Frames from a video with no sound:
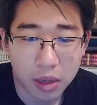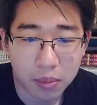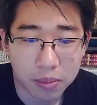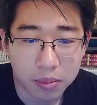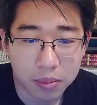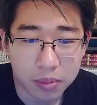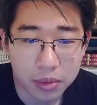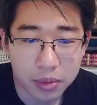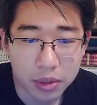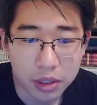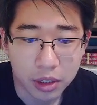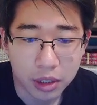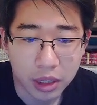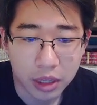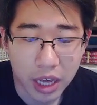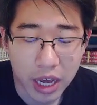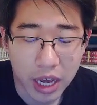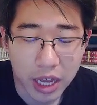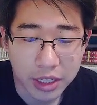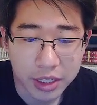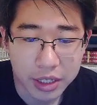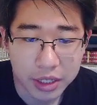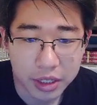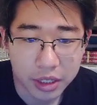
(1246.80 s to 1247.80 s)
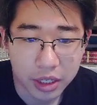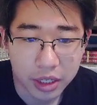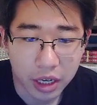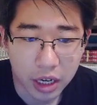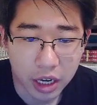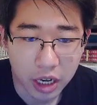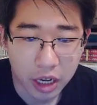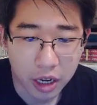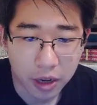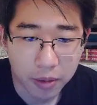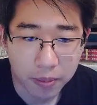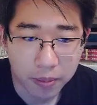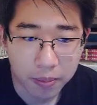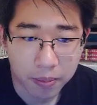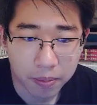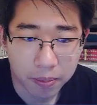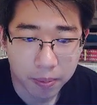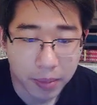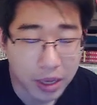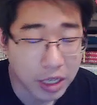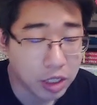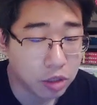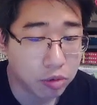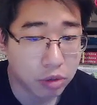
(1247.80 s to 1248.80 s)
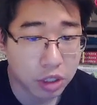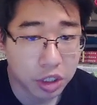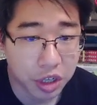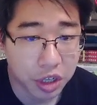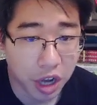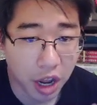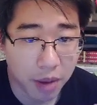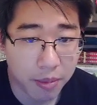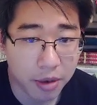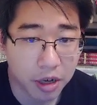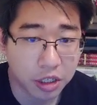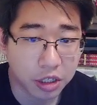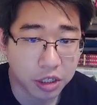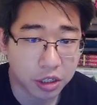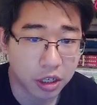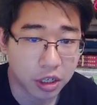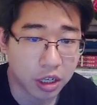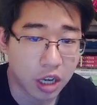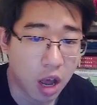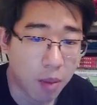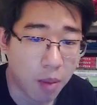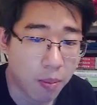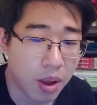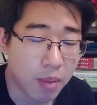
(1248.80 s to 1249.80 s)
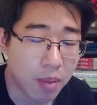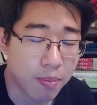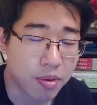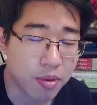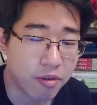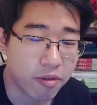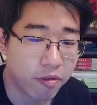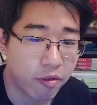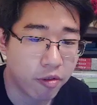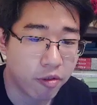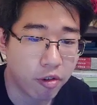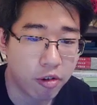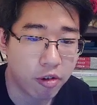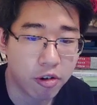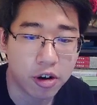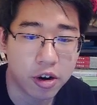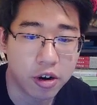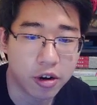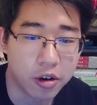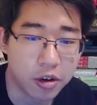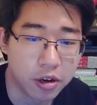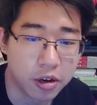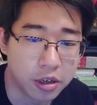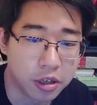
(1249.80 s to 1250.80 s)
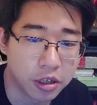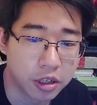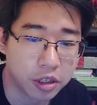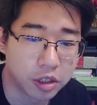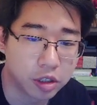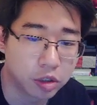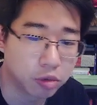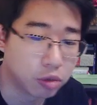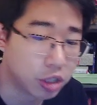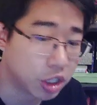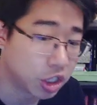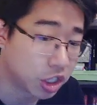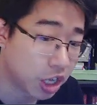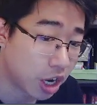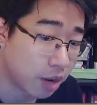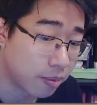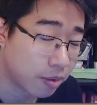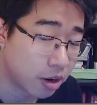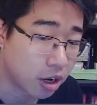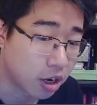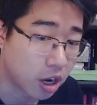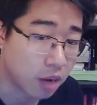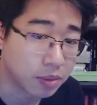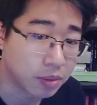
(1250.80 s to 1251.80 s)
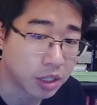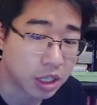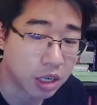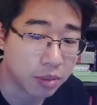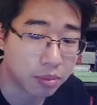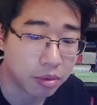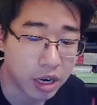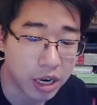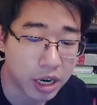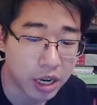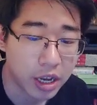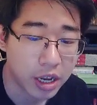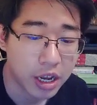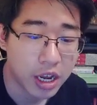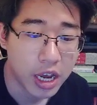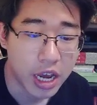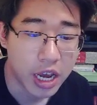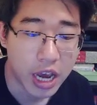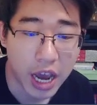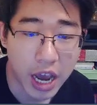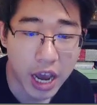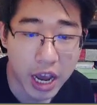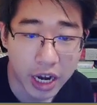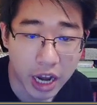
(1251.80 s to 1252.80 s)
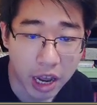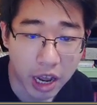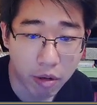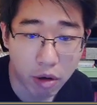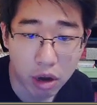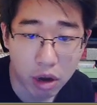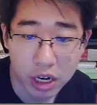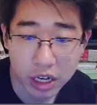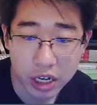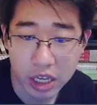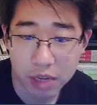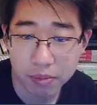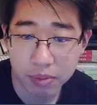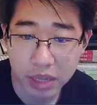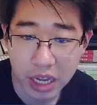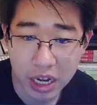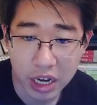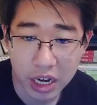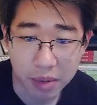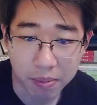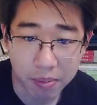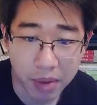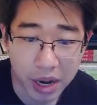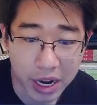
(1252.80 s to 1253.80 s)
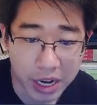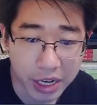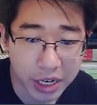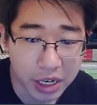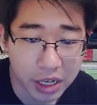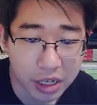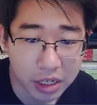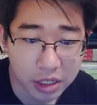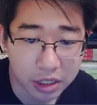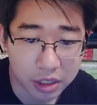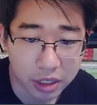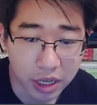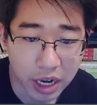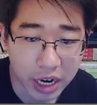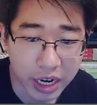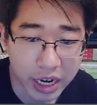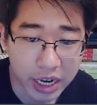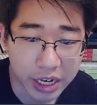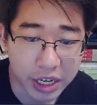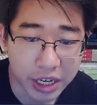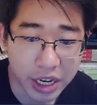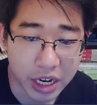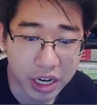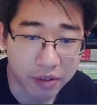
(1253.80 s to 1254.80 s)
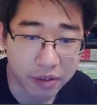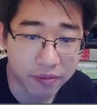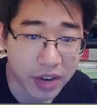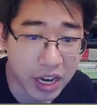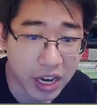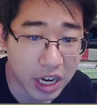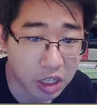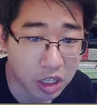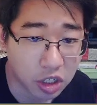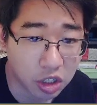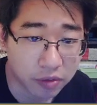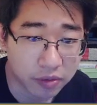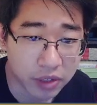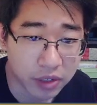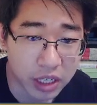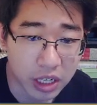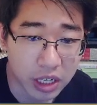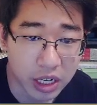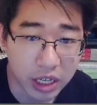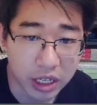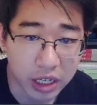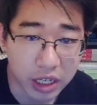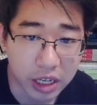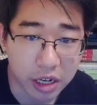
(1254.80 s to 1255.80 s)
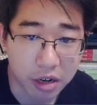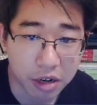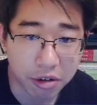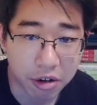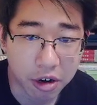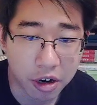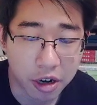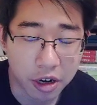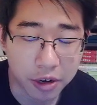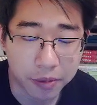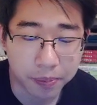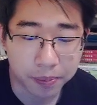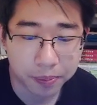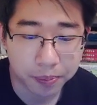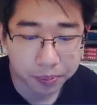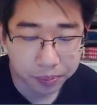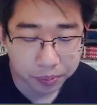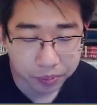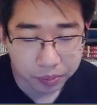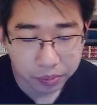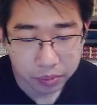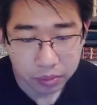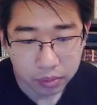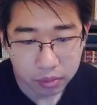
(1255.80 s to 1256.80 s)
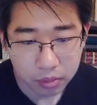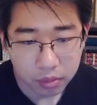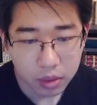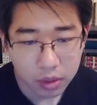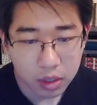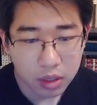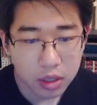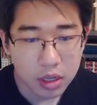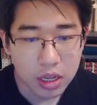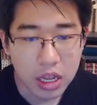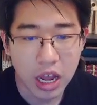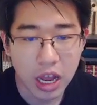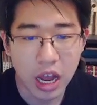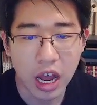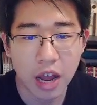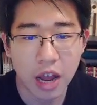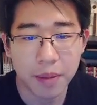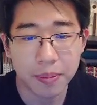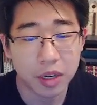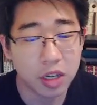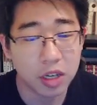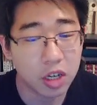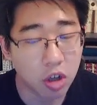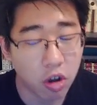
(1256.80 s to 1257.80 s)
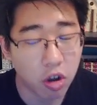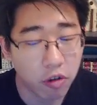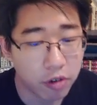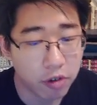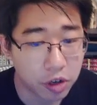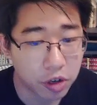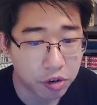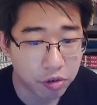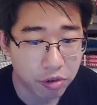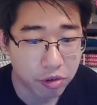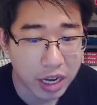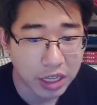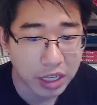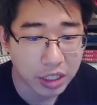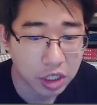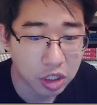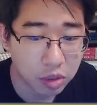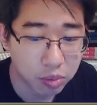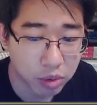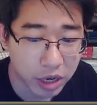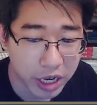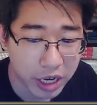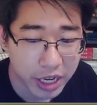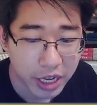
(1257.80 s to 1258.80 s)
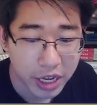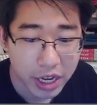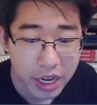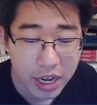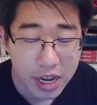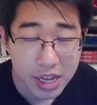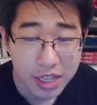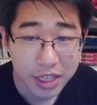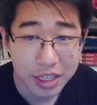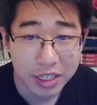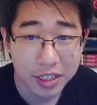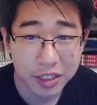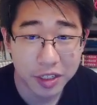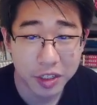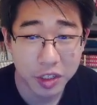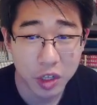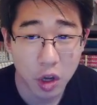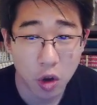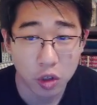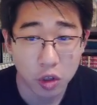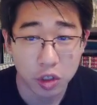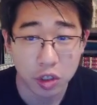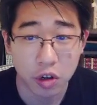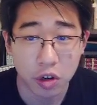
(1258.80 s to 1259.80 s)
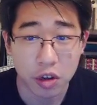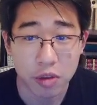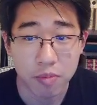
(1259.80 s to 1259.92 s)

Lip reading: So that my switch timer is going to come up before her switch timer comes up, right? And I want to keep that in mind so that I can take advantage of it later on. I'm going to go for 2 Acid Spray. This is also in